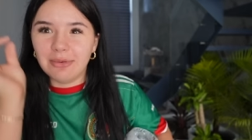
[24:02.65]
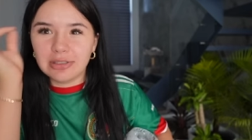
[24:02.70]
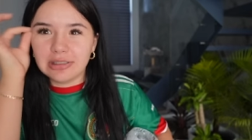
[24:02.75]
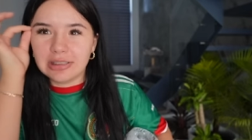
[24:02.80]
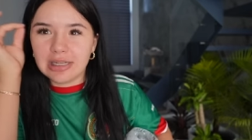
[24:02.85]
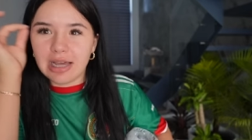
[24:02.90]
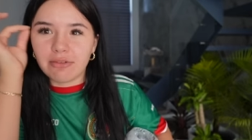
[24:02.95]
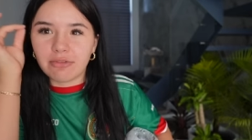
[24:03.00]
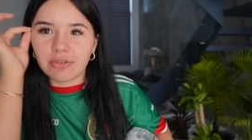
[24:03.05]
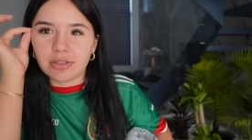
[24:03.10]
would
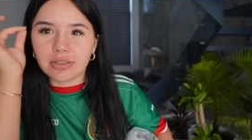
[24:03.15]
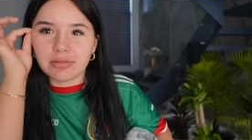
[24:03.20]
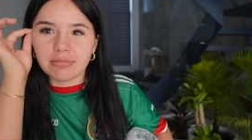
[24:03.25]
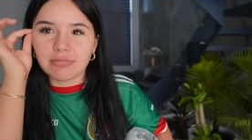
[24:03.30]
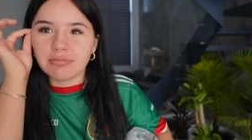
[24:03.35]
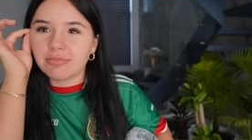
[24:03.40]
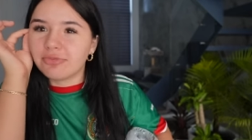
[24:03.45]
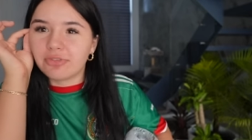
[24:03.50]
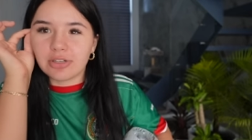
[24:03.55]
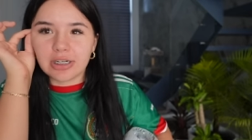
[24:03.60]
never
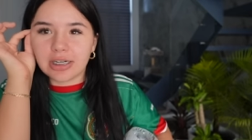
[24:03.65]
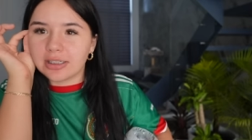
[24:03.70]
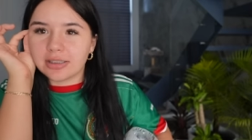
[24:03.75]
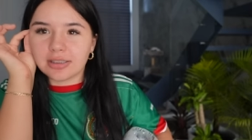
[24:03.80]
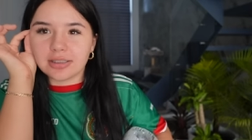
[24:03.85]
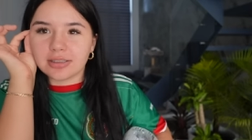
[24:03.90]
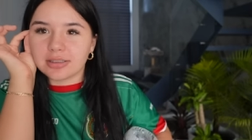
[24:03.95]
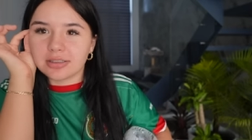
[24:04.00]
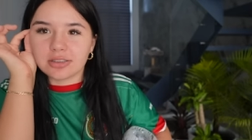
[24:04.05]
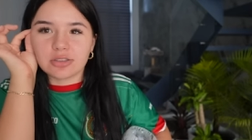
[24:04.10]
forget
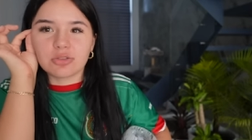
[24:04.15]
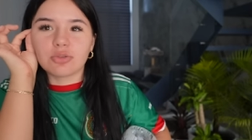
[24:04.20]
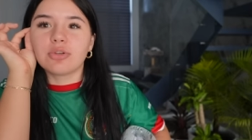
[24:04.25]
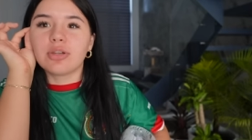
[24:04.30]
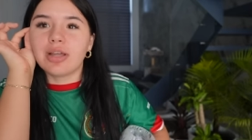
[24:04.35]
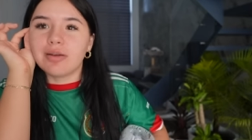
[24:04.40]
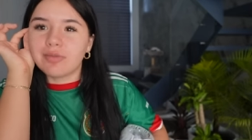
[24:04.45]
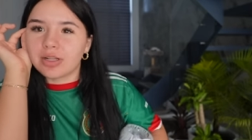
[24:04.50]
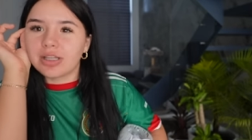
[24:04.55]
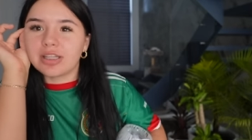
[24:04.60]
this. This will
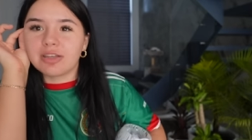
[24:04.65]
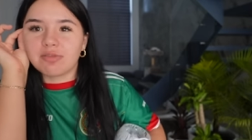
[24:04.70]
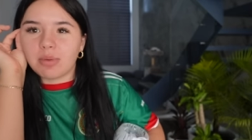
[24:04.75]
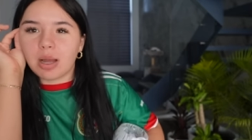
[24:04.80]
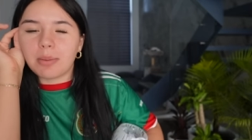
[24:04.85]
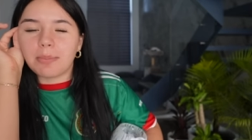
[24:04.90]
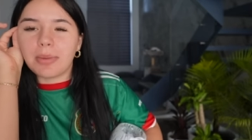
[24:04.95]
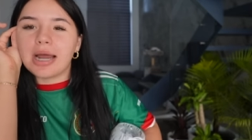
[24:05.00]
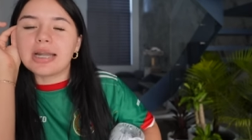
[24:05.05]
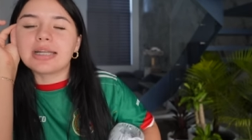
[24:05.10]
never leave
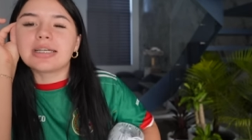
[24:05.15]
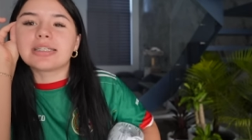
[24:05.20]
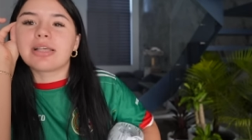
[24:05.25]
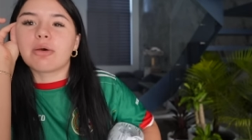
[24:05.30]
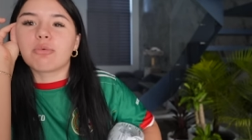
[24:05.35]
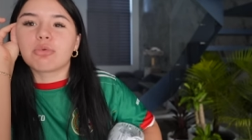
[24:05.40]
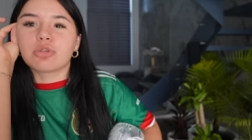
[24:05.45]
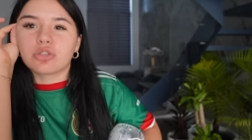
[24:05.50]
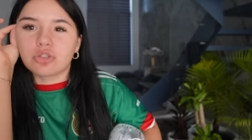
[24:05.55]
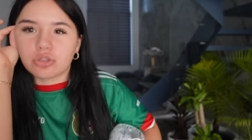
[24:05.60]
my mind because
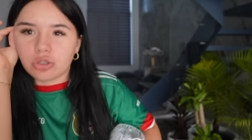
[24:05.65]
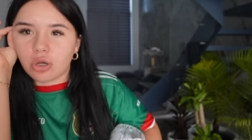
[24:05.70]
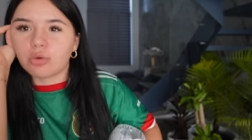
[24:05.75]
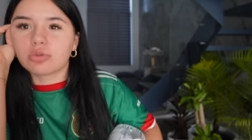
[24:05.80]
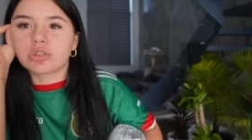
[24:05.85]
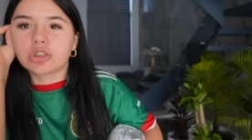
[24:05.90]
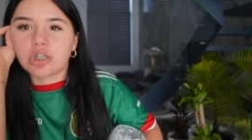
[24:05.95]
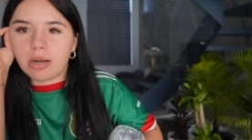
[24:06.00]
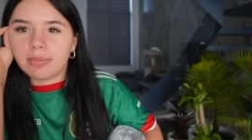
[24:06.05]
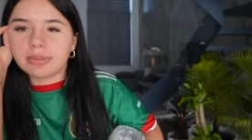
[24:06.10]
that was
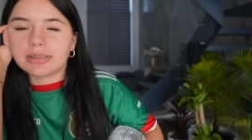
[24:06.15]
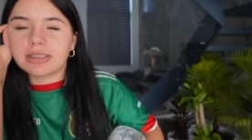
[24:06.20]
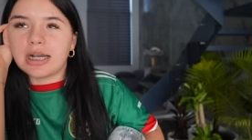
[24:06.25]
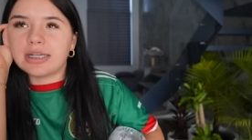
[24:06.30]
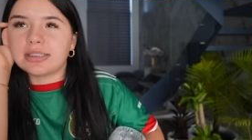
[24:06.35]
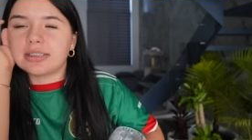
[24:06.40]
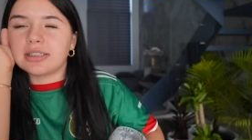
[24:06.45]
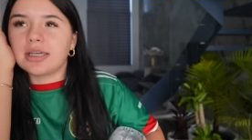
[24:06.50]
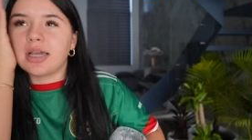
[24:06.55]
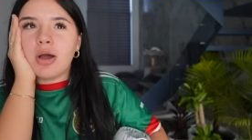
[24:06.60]
so
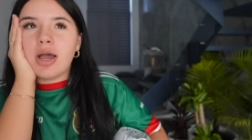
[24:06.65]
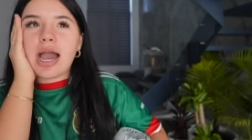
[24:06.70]
traumatizing.